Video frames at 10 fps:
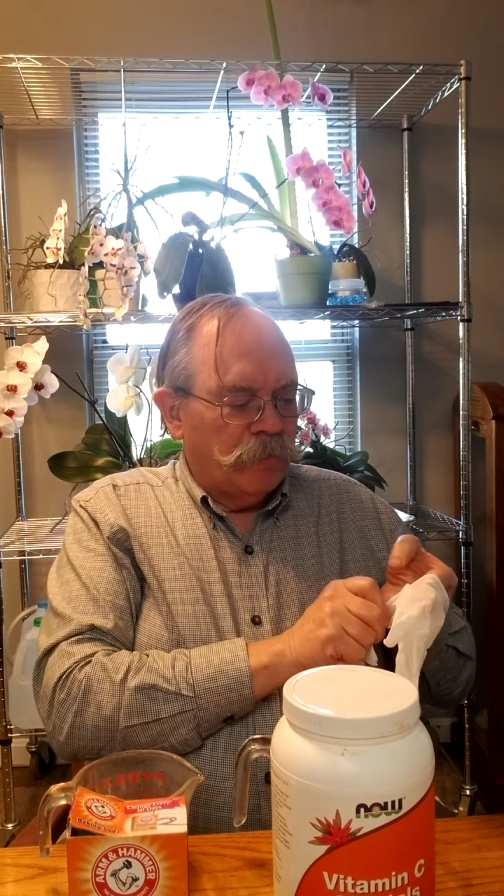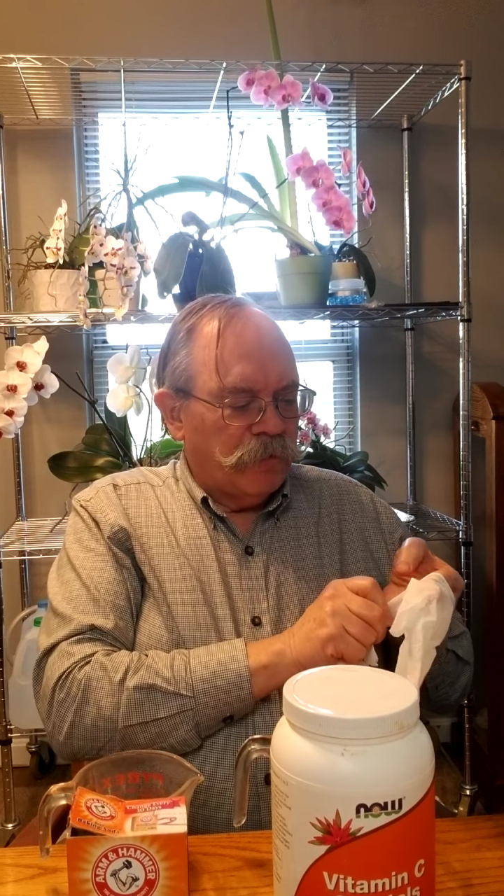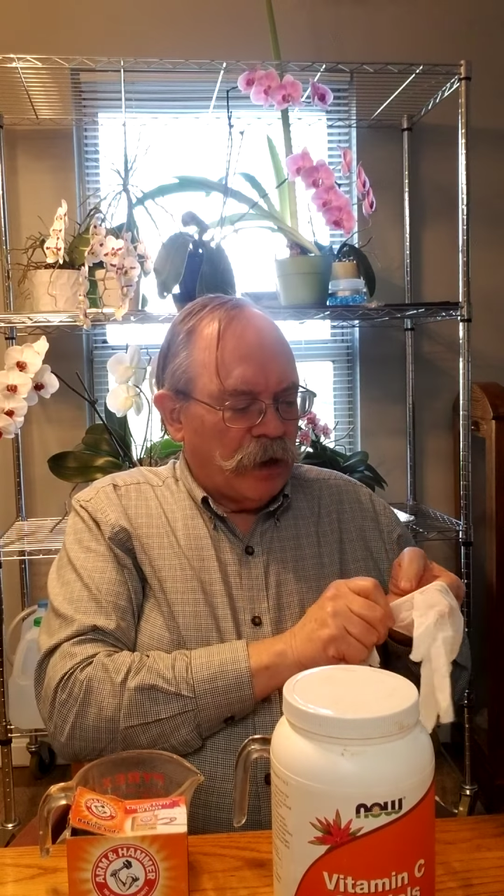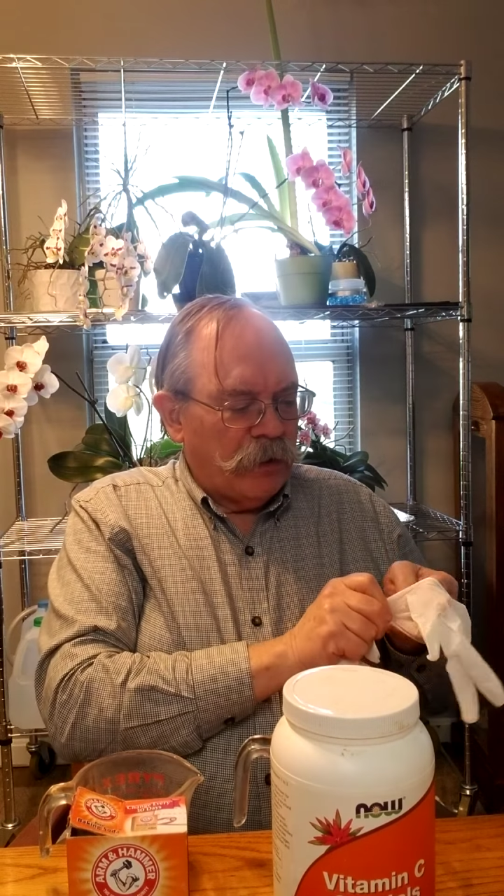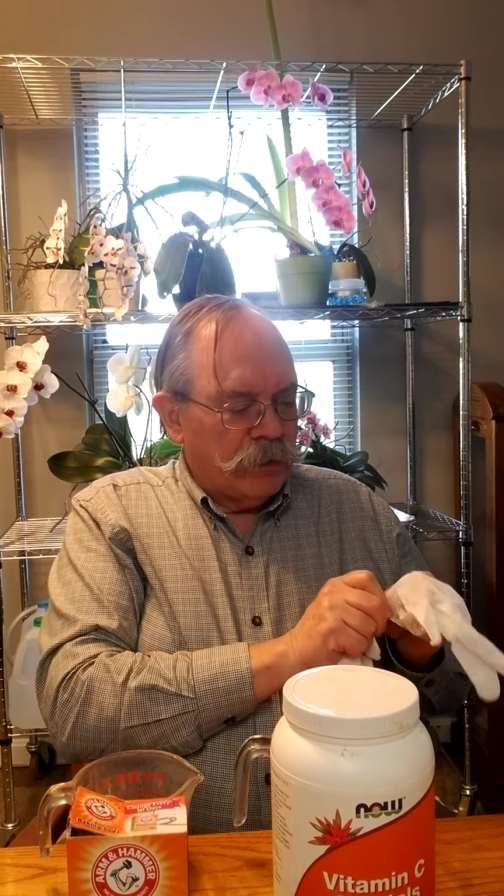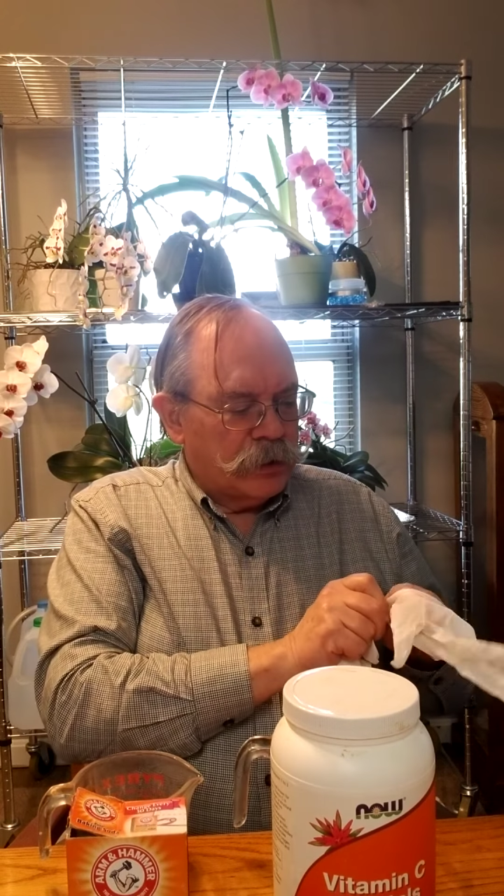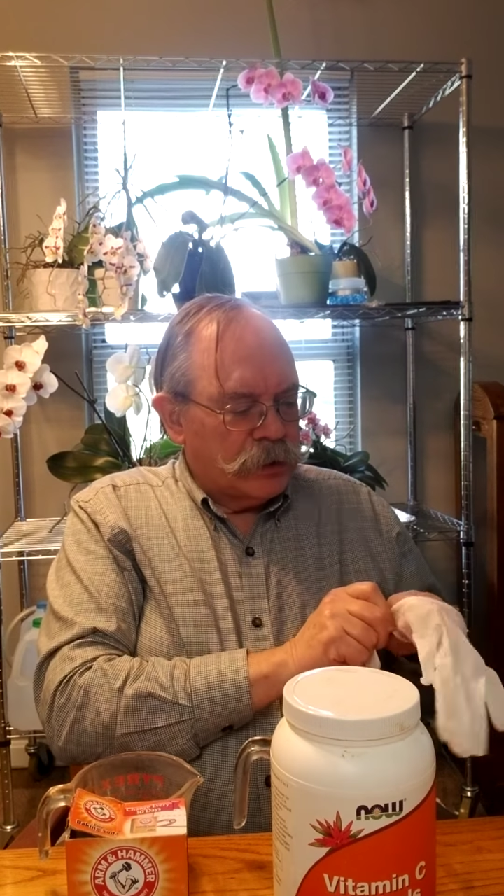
virus